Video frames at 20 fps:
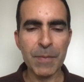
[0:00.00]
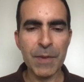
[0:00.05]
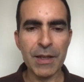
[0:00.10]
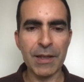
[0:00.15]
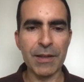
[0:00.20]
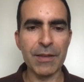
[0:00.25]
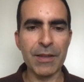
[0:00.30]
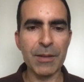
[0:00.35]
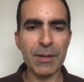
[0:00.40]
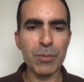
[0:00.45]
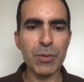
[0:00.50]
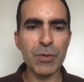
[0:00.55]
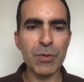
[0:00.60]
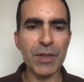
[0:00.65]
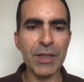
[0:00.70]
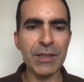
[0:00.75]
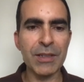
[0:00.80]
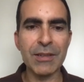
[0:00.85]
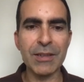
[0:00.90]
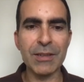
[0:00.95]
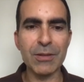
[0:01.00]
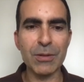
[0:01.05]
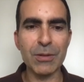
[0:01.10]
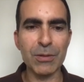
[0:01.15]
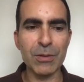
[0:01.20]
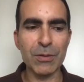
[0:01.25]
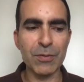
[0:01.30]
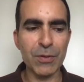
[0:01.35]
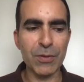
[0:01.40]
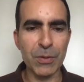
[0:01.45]
and then provide a
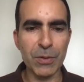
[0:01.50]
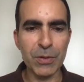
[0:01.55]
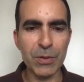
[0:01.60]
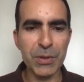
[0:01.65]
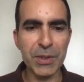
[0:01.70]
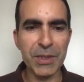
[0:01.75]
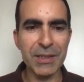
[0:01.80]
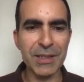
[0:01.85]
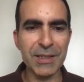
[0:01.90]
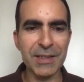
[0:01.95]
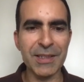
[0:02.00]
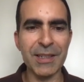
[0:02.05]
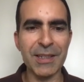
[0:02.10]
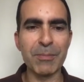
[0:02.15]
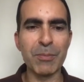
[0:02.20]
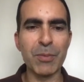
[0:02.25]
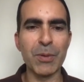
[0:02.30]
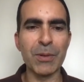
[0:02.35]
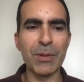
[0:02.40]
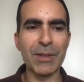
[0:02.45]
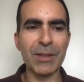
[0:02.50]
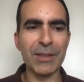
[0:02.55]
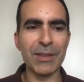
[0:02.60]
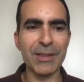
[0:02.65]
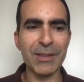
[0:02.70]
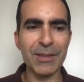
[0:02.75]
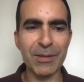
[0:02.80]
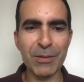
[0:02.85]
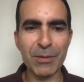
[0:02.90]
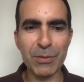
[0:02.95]
sort of concrete example
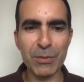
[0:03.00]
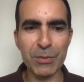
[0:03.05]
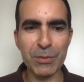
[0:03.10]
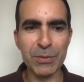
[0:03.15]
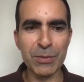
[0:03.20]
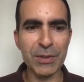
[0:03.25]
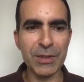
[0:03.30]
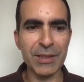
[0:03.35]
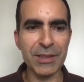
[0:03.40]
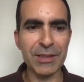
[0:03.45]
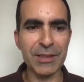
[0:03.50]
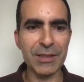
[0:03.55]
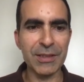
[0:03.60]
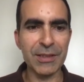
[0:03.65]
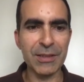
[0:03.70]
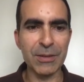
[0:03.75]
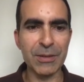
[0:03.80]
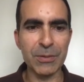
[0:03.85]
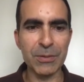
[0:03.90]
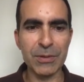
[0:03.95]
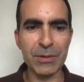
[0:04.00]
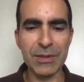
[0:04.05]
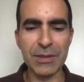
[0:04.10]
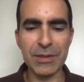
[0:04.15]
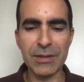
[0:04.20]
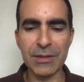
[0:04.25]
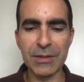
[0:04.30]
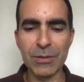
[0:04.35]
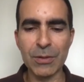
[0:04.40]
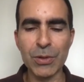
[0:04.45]
through
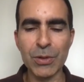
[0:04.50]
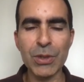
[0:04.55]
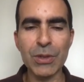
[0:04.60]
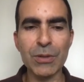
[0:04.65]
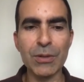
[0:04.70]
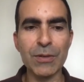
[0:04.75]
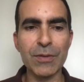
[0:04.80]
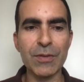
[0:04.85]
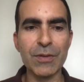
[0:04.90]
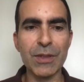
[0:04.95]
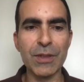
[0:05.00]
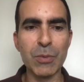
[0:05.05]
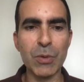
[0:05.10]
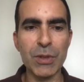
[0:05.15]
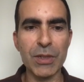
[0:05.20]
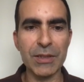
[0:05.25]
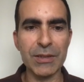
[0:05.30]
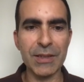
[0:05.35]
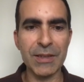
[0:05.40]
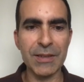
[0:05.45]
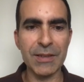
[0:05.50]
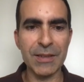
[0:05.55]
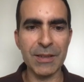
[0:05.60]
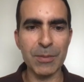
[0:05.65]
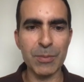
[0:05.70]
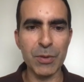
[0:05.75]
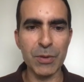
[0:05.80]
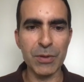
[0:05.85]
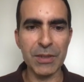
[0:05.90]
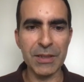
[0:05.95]
the notion of
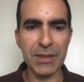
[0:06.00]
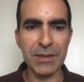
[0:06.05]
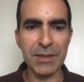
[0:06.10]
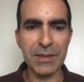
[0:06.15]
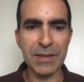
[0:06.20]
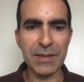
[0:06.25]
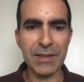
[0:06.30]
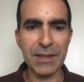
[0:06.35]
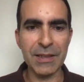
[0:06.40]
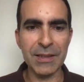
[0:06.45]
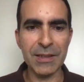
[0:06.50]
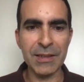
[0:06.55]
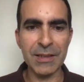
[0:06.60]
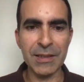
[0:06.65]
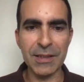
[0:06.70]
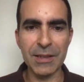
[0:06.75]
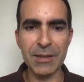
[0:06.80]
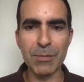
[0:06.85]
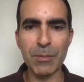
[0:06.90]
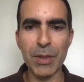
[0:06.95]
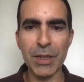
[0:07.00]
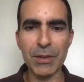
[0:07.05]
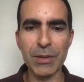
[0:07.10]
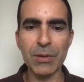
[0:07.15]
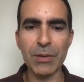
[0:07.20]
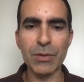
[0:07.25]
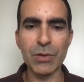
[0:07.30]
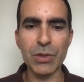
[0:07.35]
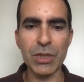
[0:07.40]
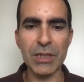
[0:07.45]
democratizing protein design in
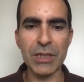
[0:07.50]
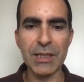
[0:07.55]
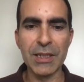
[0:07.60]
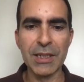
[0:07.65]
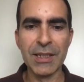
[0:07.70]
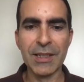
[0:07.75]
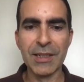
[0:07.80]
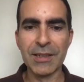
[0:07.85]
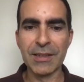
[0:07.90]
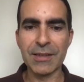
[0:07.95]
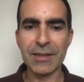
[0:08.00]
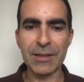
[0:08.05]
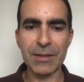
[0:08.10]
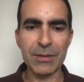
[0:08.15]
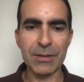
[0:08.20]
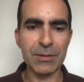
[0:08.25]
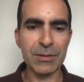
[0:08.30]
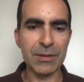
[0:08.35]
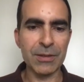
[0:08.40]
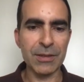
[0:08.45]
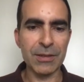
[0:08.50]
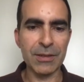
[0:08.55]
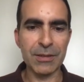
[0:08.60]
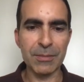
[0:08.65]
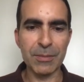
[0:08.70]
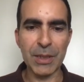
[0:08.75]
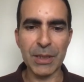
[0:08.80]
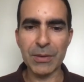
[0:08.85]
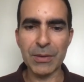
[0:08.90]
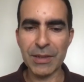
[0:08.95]
biology. So
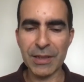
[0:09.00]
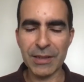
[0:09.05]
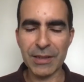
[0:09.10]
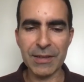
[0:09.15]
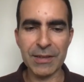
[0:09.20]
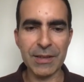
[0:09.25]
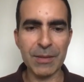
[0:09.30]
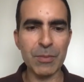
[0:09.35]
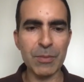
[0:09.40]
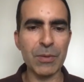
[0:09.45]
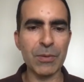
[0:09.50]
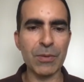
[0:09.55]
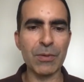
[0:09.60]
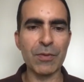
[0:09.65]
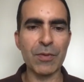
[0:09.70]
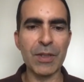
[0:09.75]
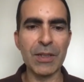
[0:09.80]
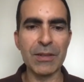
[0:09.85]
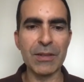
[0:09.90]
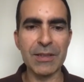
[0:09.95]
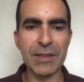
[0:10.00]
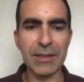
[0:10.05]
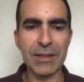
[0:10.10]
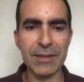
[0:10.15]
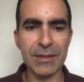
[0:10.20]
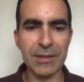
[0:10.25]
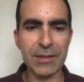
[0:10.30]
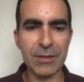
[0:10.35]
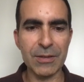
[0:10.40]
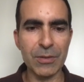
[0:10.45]
biotech is among the fields
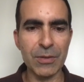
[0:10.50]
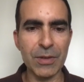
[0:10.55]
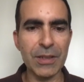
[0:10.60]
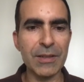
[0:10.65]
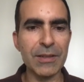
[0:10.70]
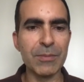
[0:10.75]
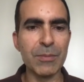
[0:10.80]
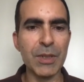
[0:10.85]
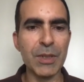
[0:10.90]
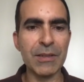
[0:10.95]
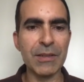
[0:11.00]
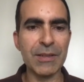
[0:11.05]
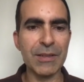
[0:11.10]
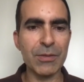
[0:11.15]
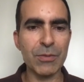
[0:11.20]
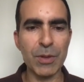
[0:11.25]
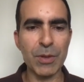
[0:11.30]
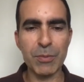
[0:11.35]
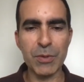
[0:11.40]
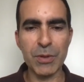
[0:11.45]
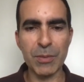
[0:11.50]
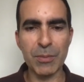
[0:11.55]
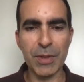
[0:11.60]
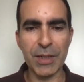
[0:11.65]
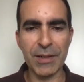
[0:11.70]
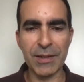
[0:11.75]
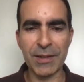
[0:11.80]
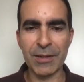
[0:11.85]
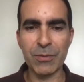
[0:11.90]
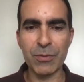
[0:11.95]
that is currently being disrupted
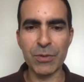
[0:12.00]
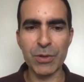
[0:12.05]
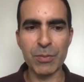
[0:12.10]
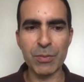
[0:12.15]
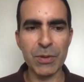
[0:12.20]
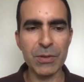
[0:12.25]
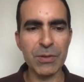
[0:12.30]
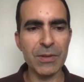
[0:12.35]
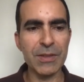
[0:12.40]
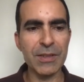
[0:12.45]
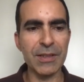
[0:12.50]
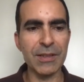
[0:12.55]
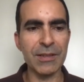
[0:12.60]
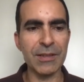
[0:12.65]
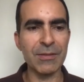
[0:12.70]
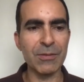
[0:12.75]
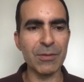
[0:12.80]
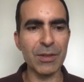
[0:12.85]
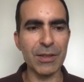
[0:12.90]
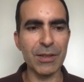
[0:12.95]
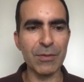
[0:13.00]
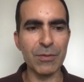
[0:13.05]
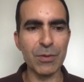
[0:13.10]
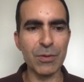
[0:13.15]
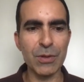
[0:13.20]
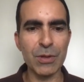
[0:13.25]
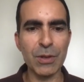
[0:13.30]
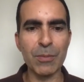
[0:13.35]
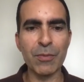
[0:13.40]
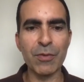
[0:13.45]
by language models, and we'll give you
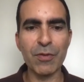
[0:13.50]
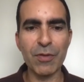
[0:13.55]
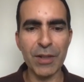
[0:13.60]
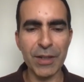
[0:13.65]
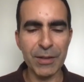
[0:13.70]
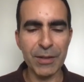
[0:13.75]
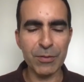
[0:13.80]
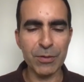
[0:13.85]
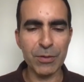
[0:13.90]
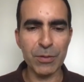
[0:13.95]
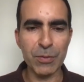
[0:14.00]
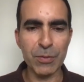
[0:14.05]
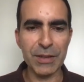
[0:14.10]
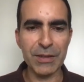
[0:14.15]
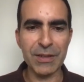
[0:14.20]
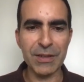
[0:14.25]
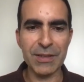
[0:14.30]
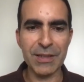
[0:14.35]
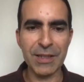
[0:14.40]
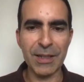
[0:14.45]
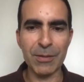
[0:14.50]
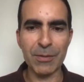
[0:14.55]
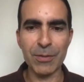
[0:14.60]
some flavor what is